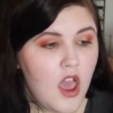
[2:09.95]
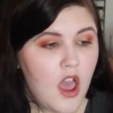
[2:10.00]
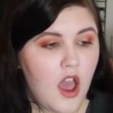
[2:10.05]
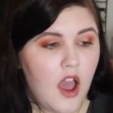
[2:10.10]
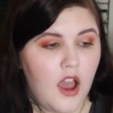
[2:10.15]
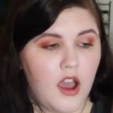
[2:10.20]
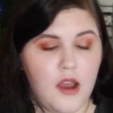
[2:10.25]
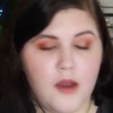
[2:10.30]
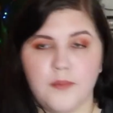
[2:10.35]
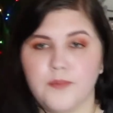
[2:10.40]

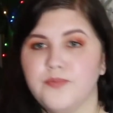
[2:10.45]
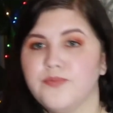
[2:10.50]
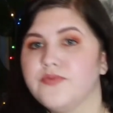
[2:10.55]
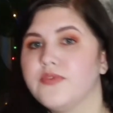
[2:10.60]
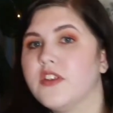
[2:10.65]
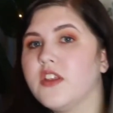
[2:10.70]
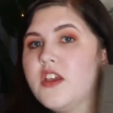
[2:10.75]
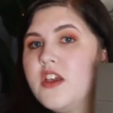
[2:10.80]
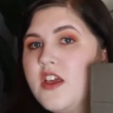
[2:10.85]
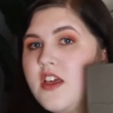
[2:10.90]

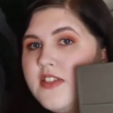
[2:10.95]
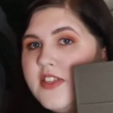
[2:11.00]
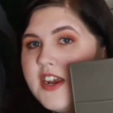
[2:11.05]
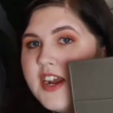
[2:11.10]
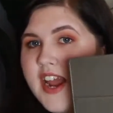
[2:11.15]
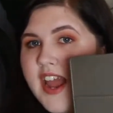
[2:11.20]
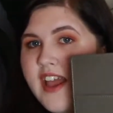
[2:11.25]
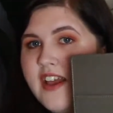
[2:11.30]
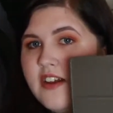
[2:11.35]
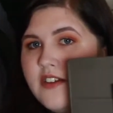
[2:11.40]
Then I
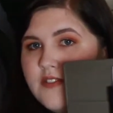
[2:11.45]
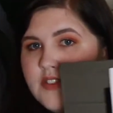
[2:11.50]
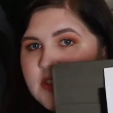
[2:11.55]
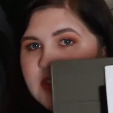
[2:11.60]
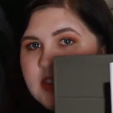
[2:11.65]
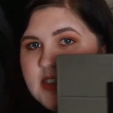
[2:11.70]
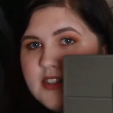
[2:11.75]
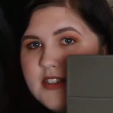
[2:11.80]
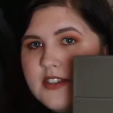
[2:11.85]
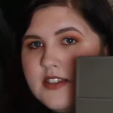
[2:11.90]
have
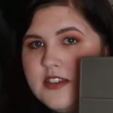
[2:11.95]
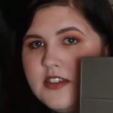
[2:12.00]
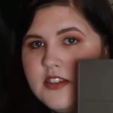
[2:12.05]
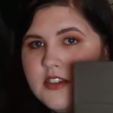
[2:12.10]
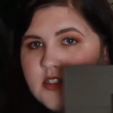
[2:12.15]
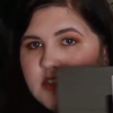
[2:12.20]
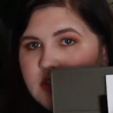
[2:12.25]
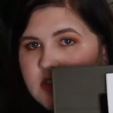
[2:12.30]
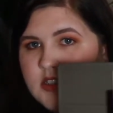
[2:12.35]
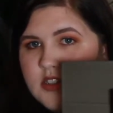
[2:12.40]

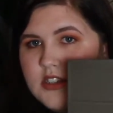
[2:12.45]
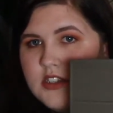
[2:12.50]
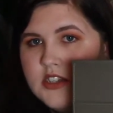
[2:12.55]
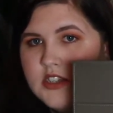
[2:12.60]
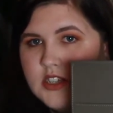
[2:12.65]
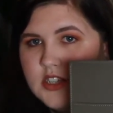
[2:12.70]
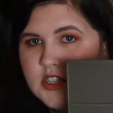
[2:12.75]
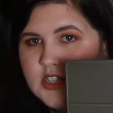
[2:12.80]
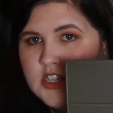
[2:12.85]
this